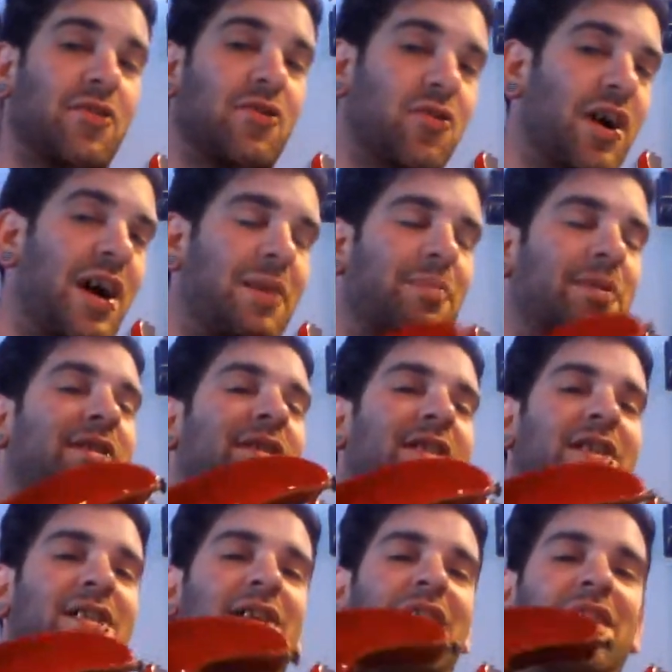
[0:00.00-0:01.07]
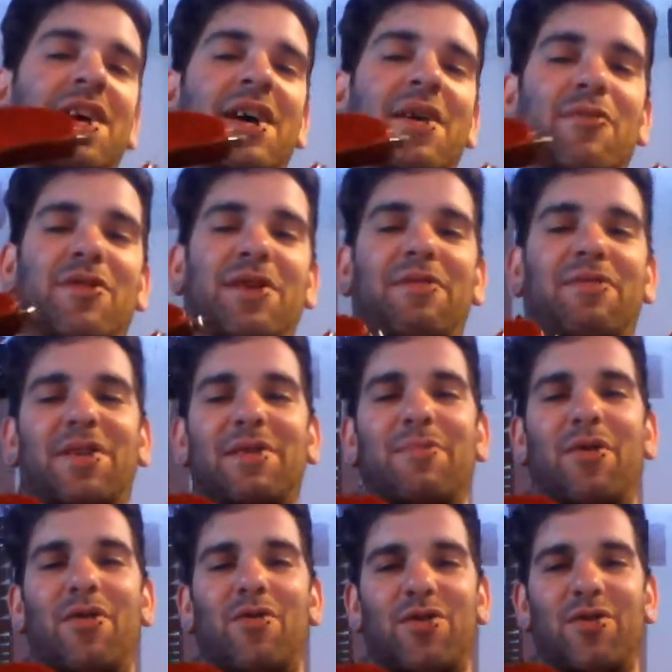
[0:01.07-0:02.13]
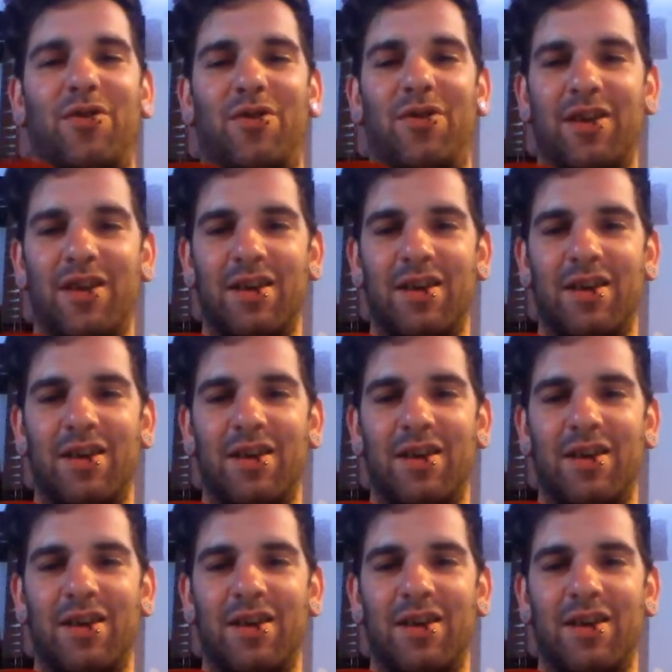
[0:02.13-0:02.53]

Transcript: cry because I was definitely emotional.